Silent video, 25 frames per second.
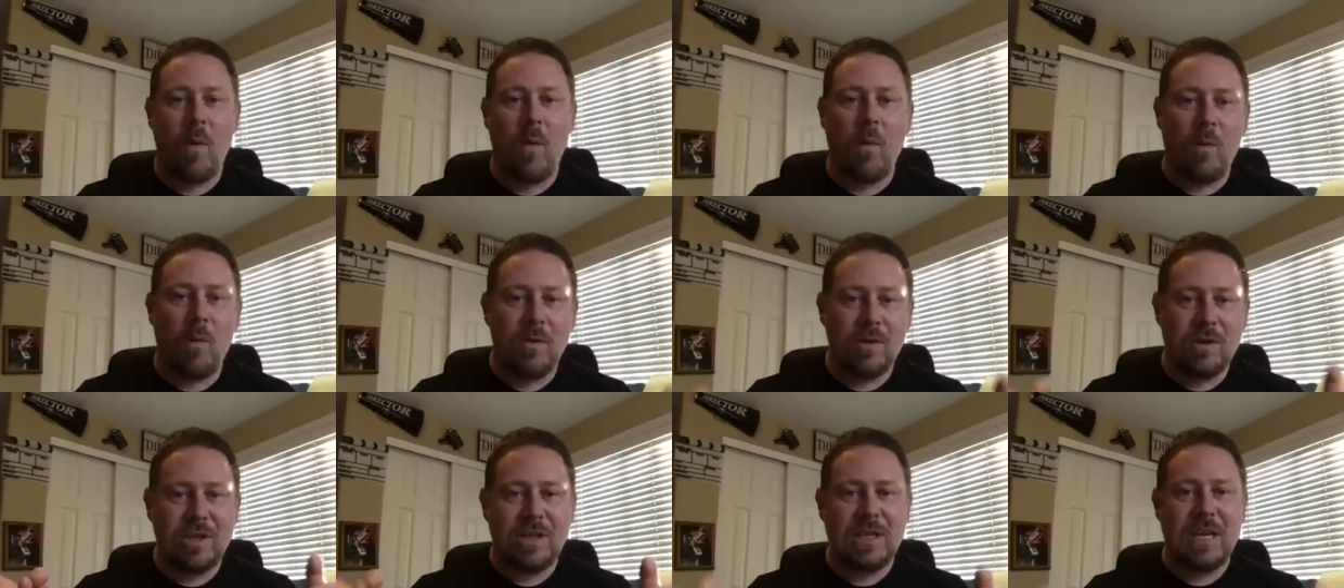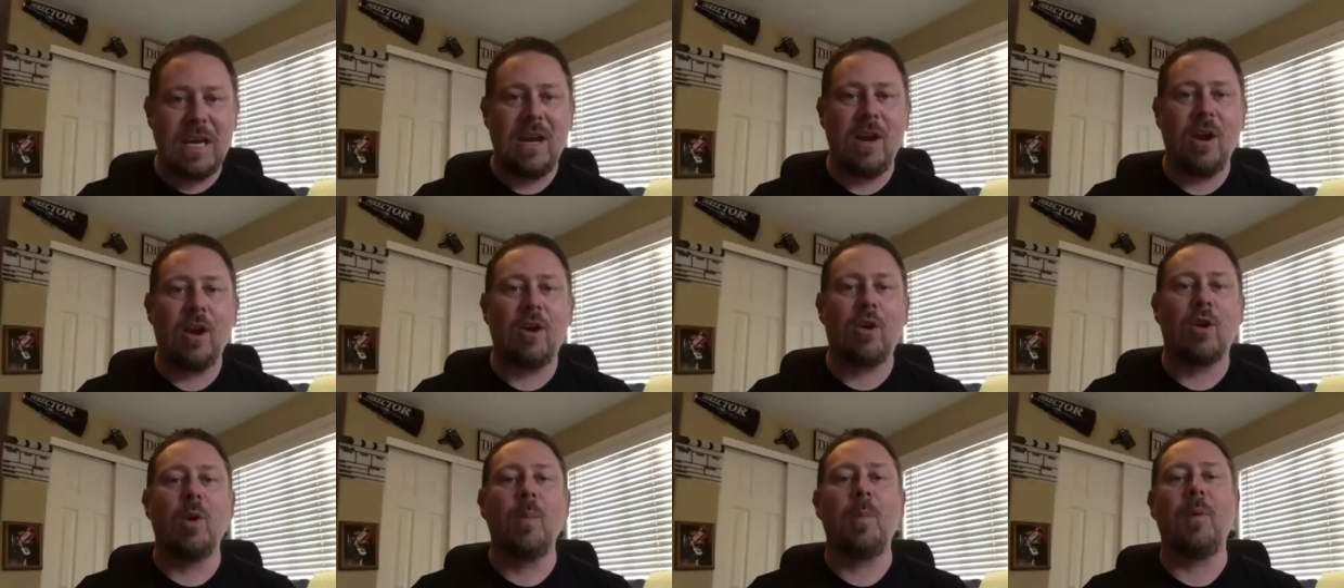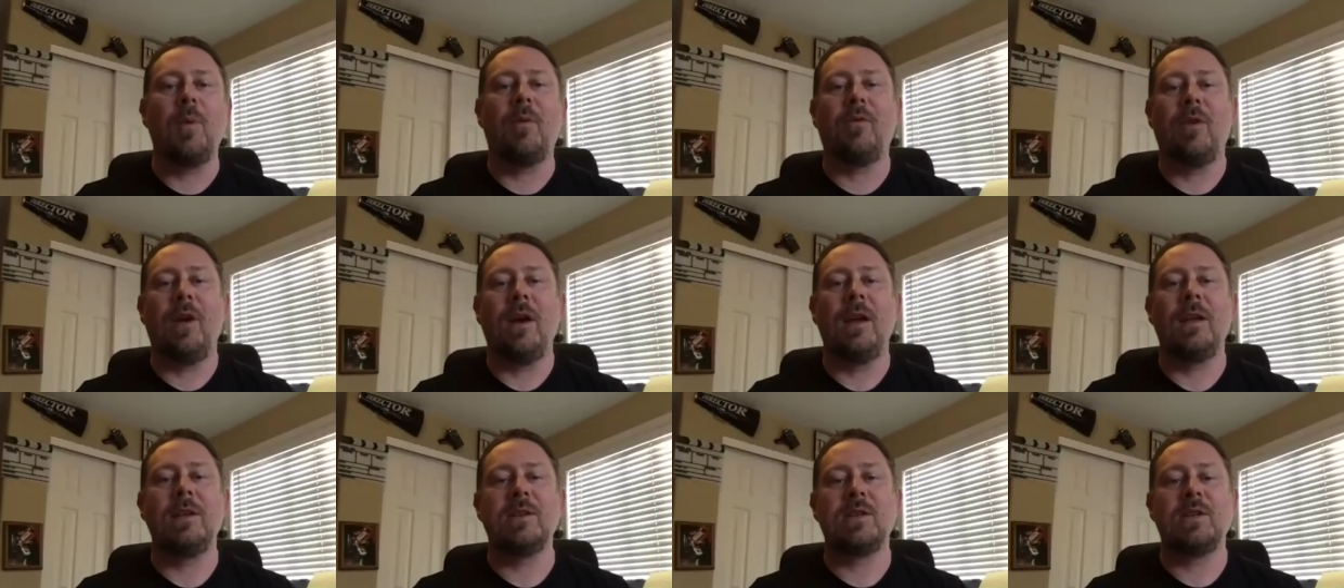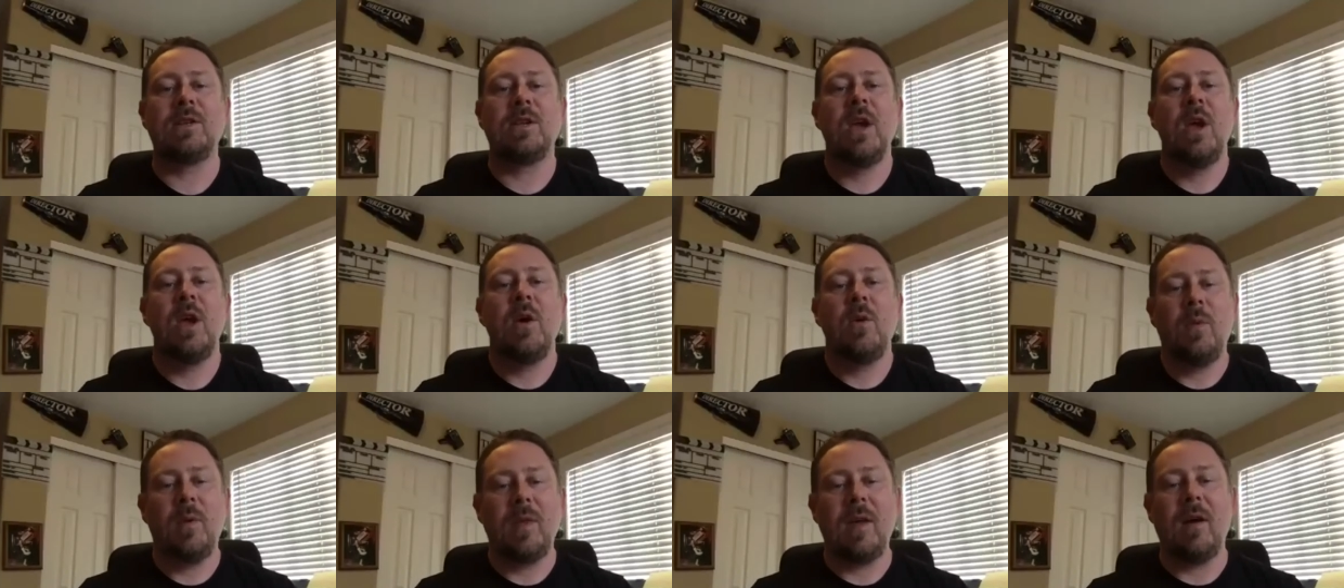see a group of friends
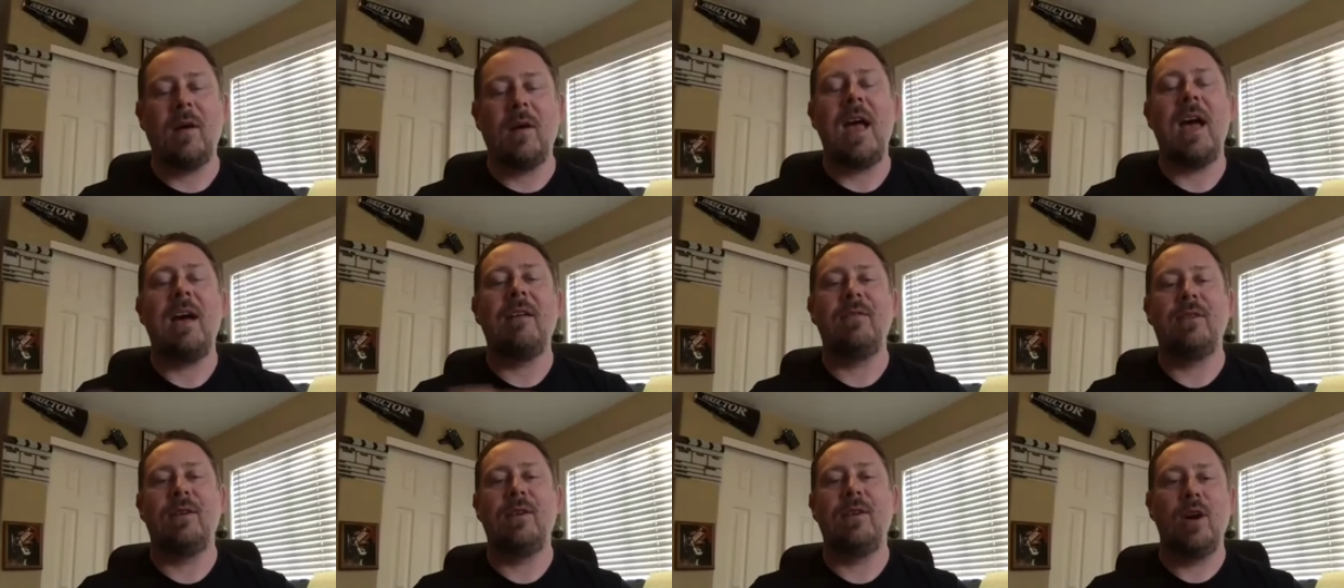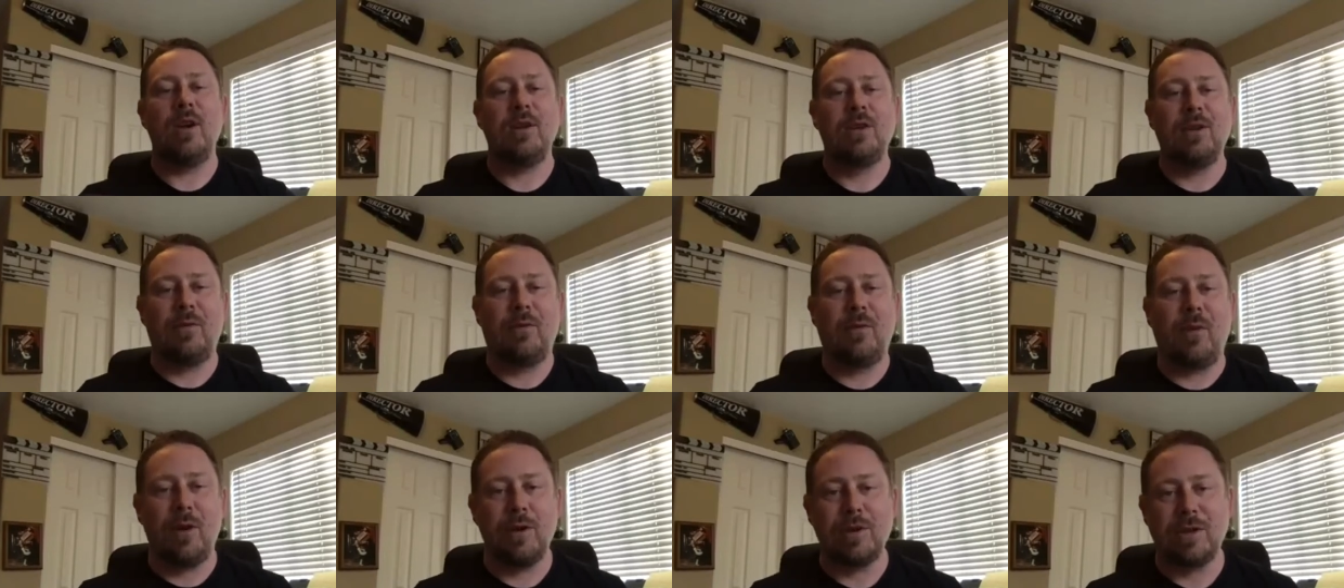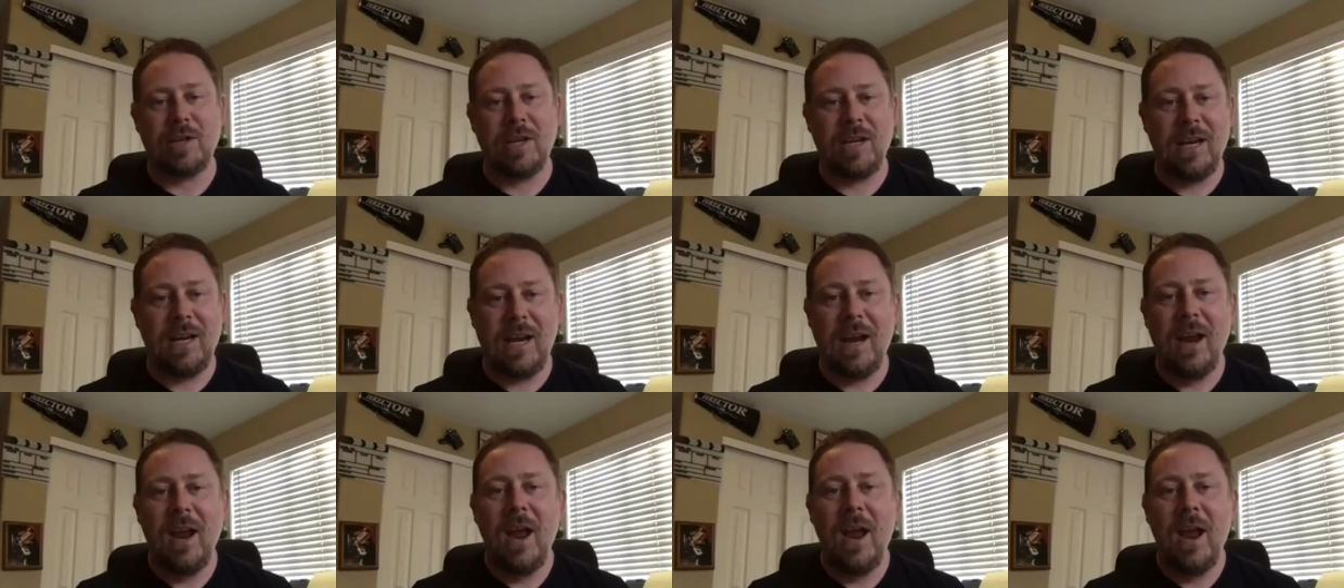without having a diversity.